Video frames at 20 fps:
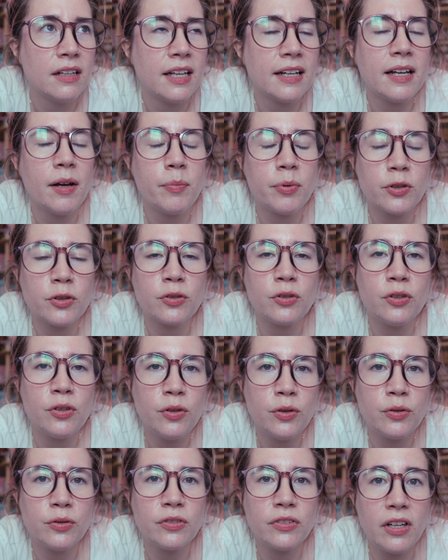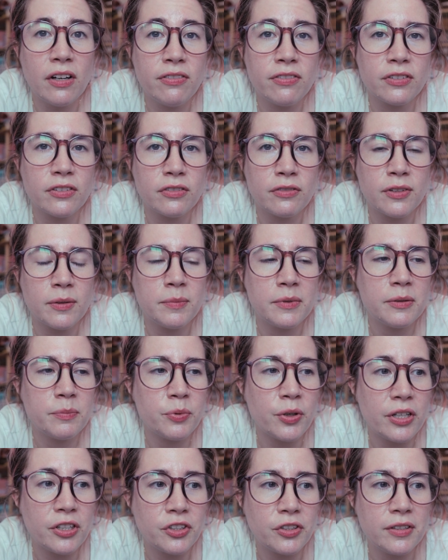like a person who suffers from
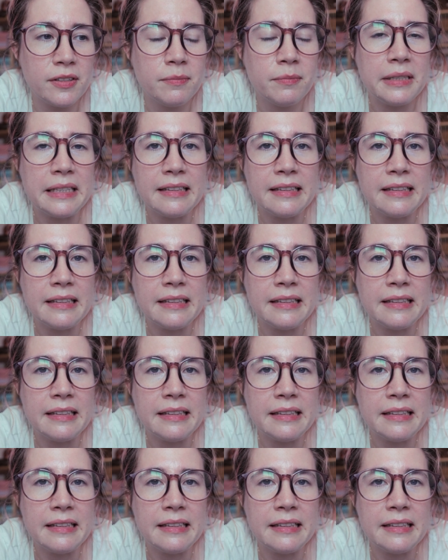depression?